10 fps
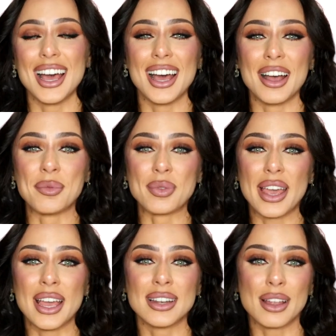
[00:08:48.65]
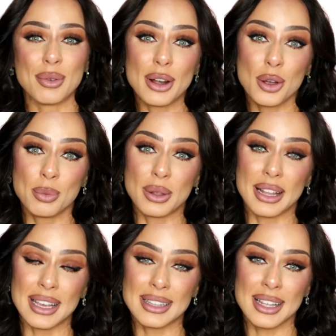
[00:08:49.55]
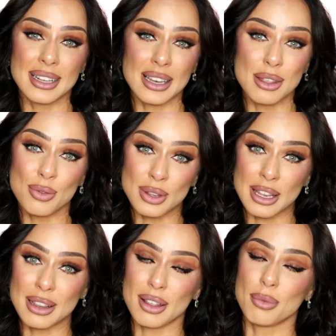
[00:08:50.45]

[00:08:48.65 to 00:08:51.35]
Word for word: Um, and I really hope you liked it and if you did